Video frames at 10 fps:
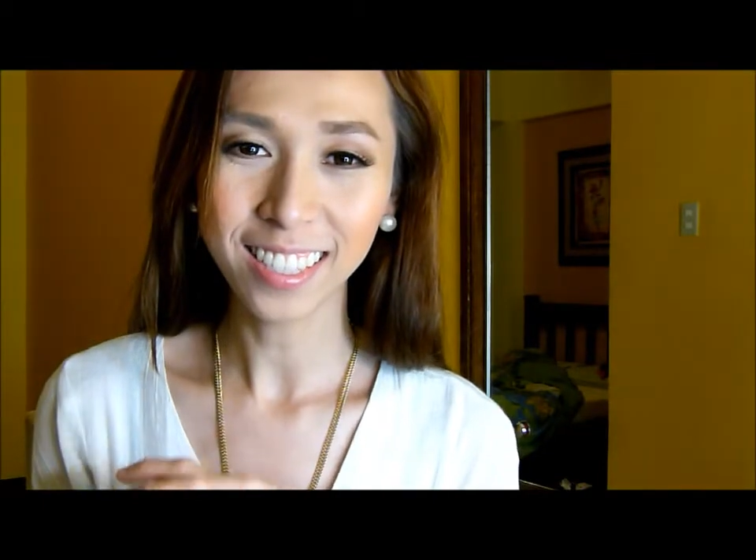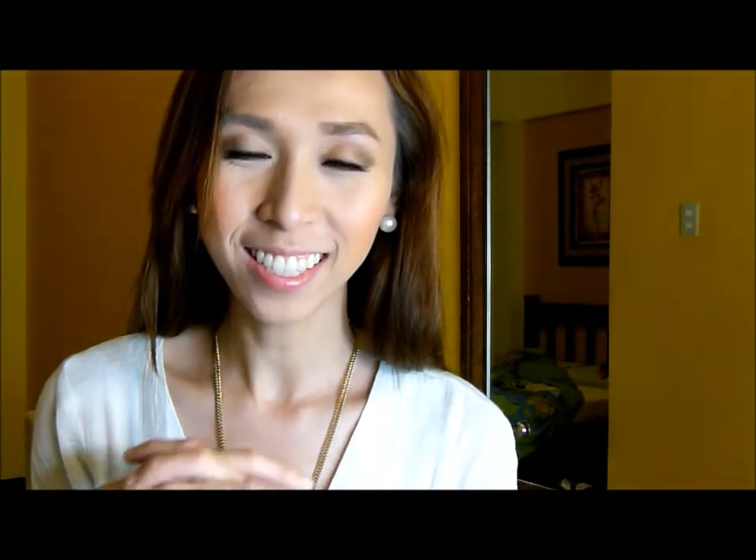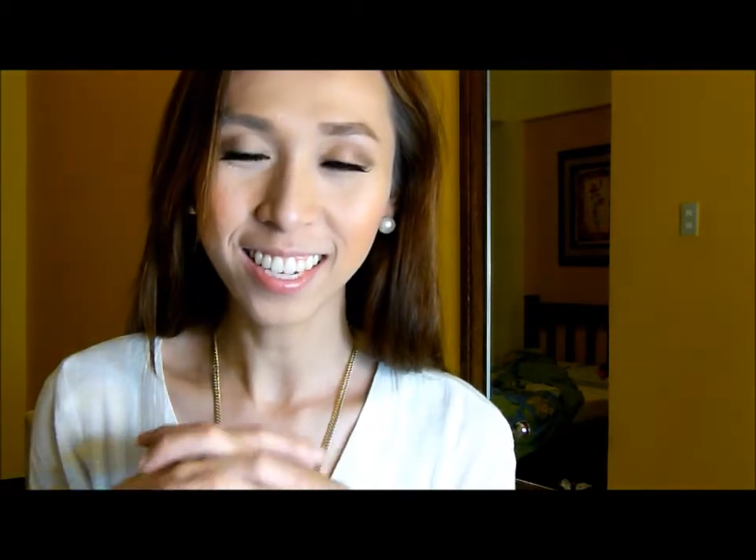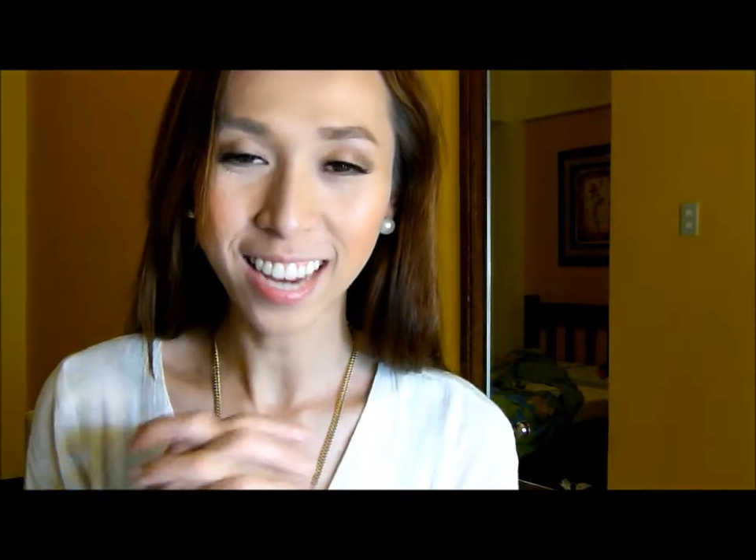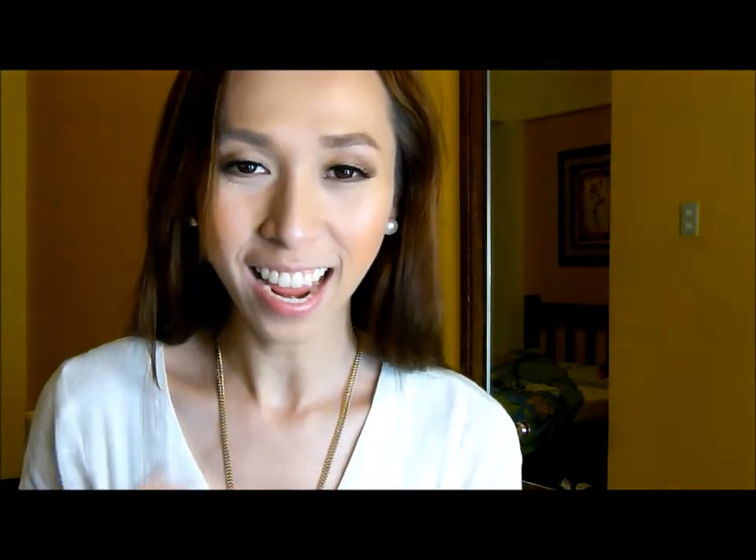
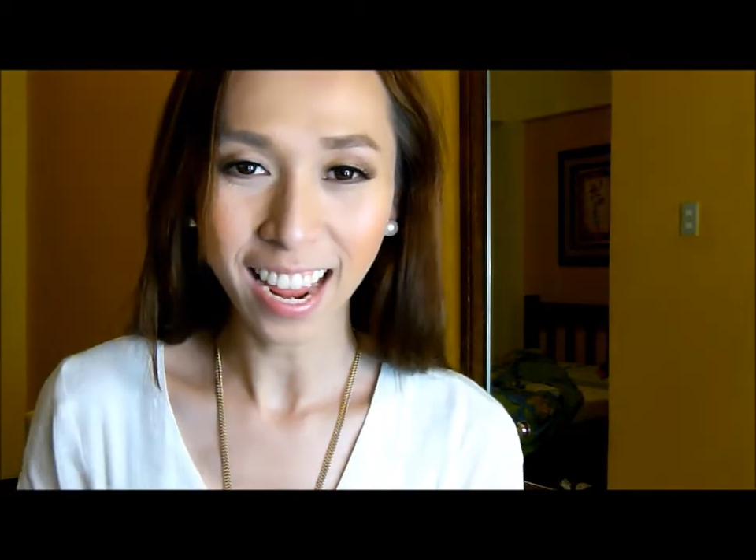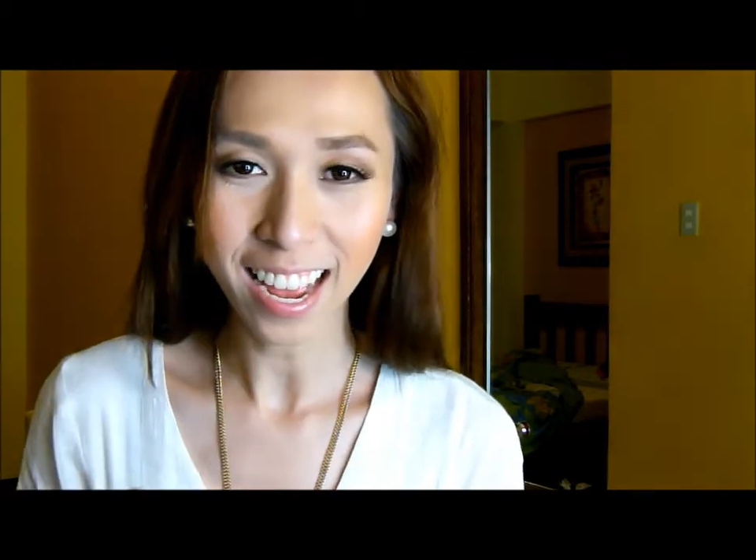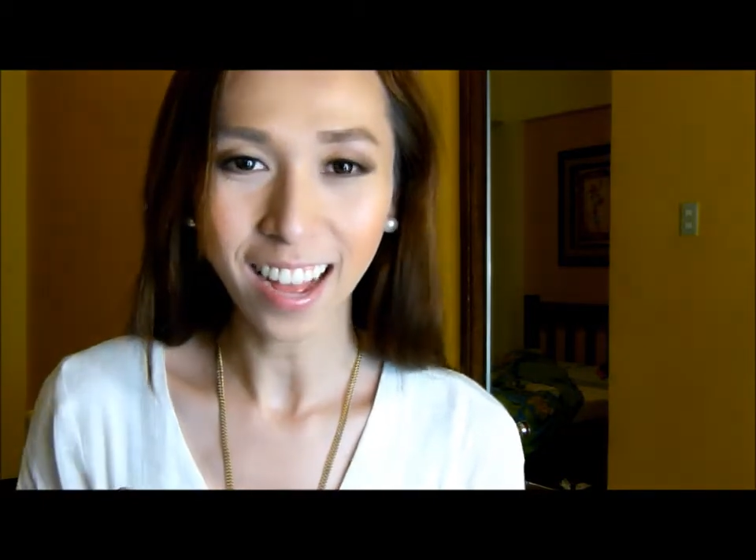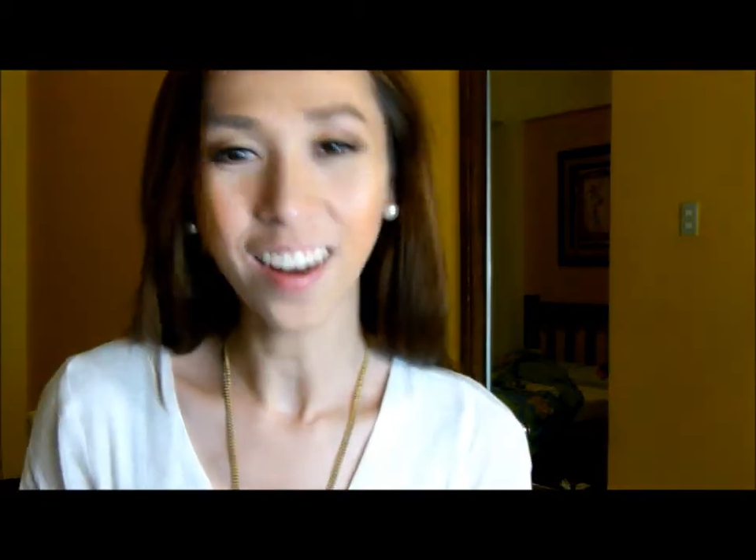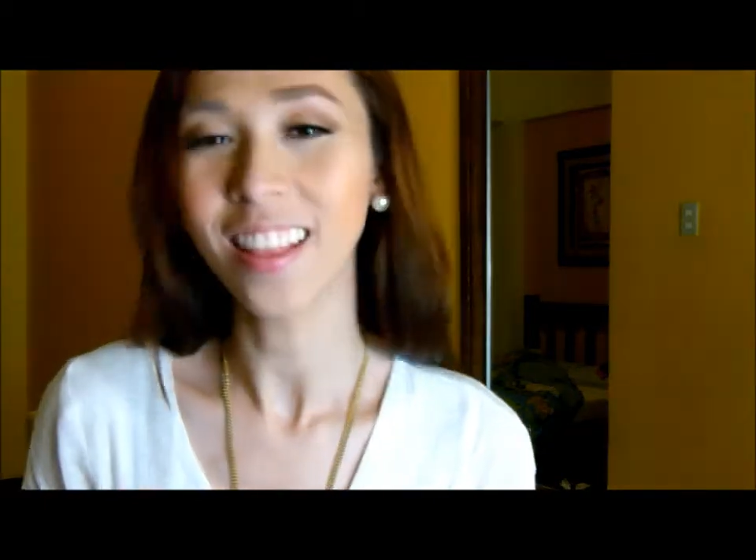today
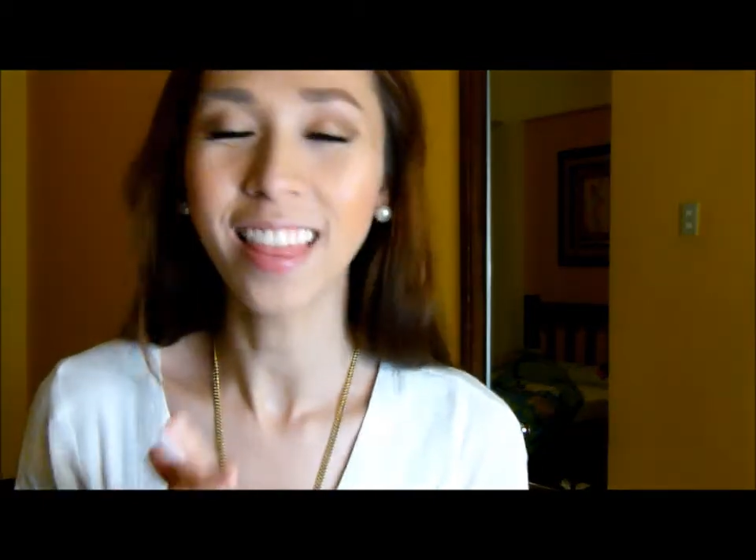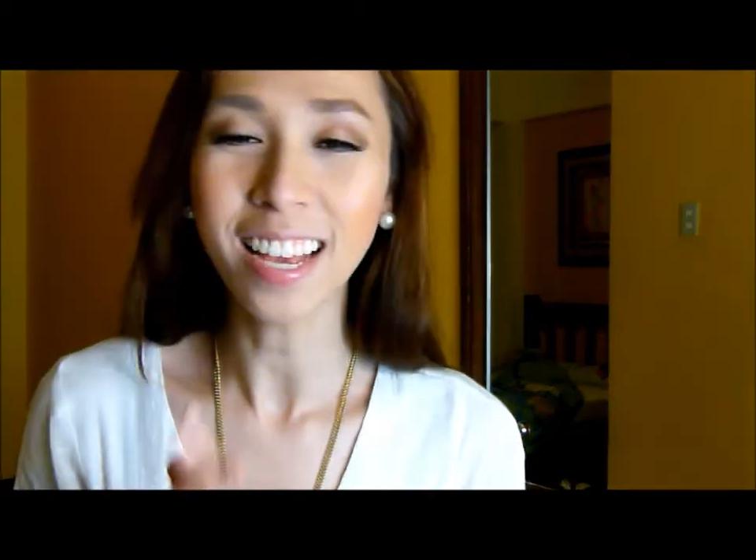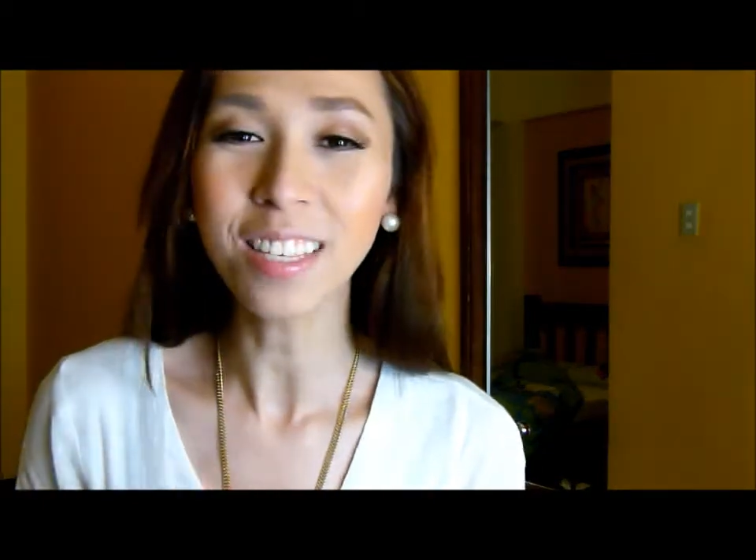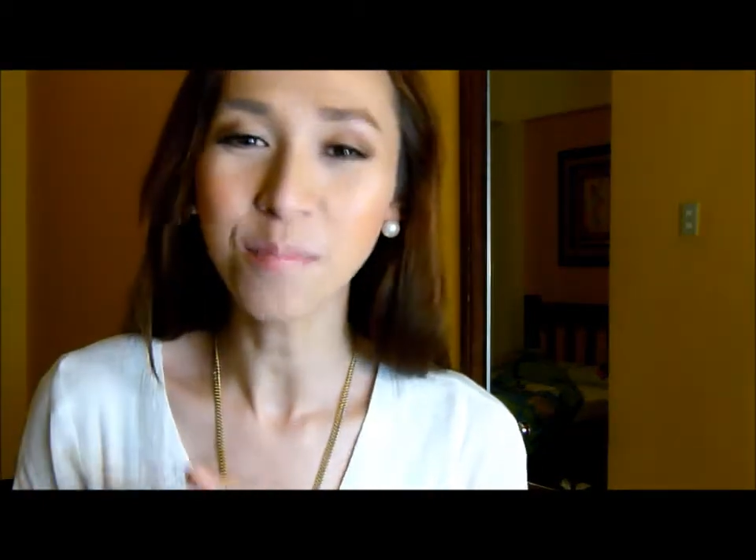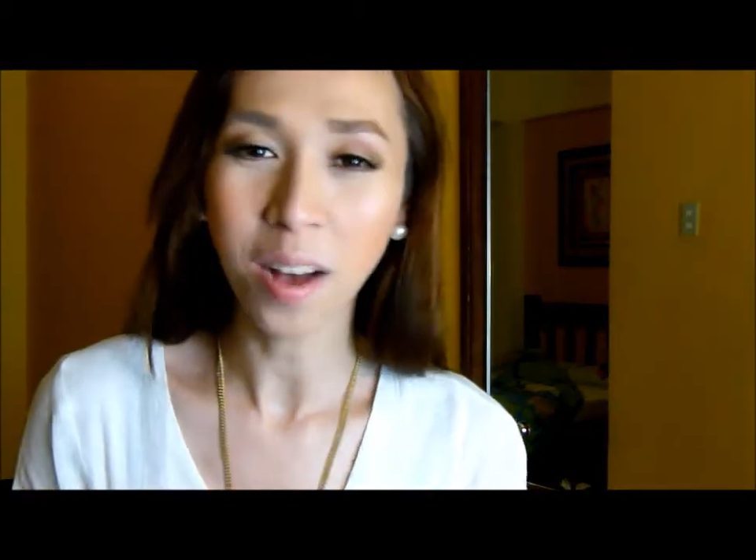or
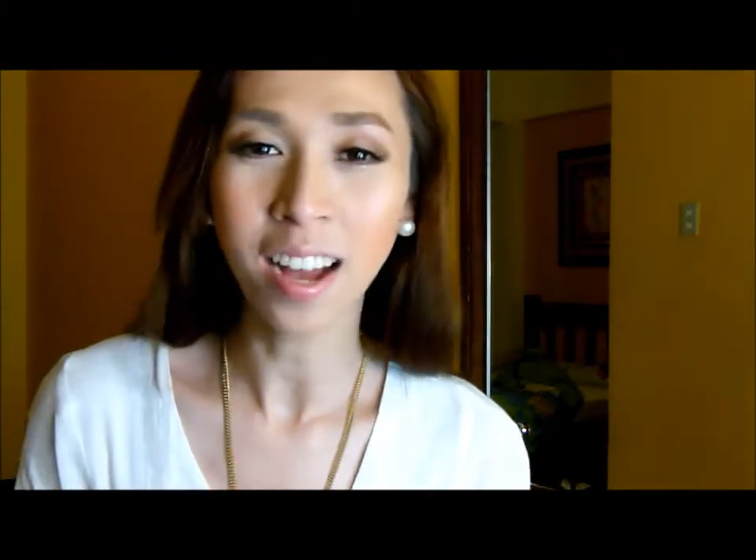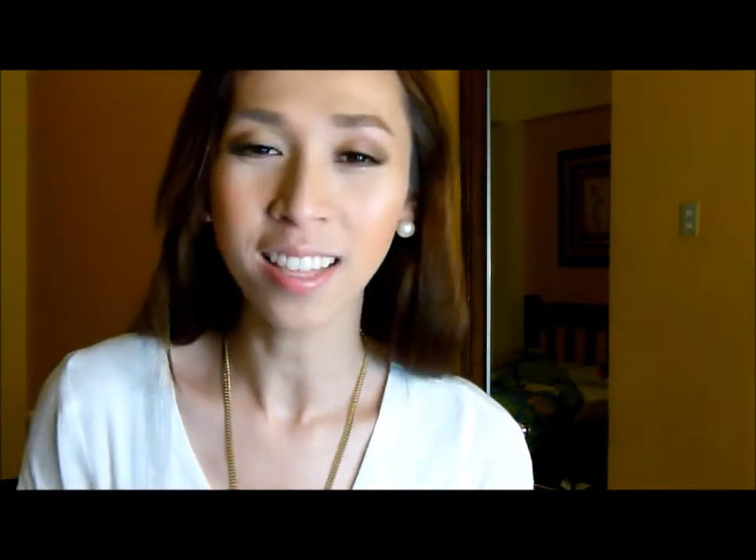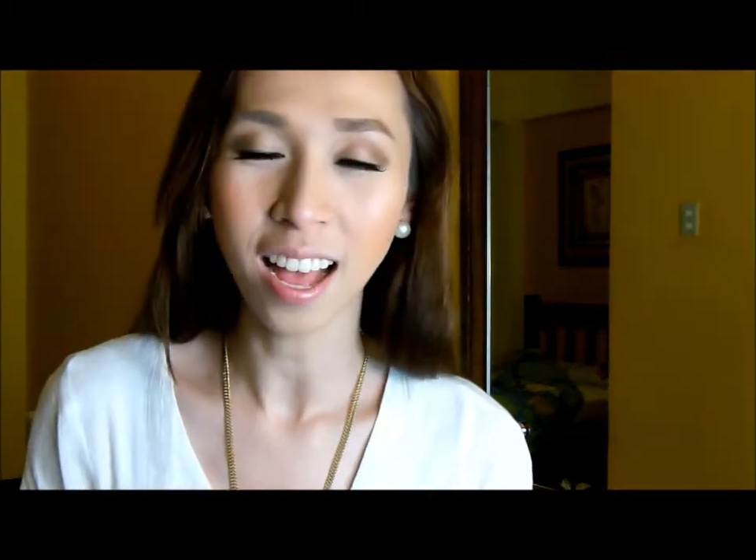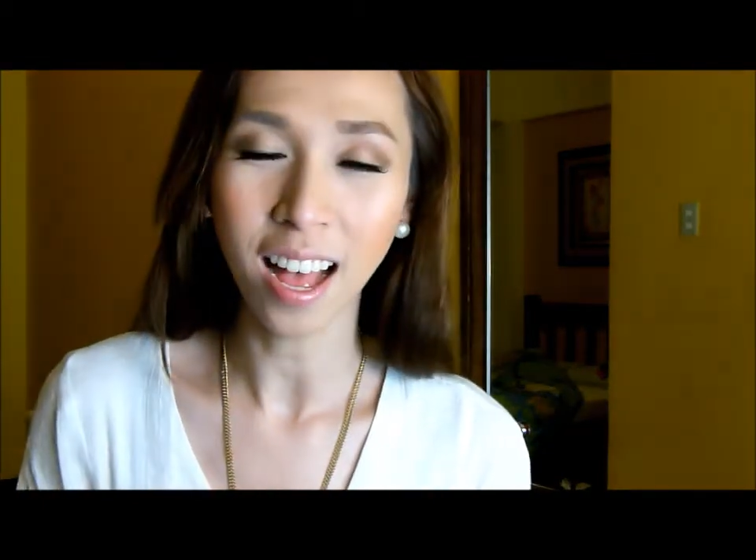this month,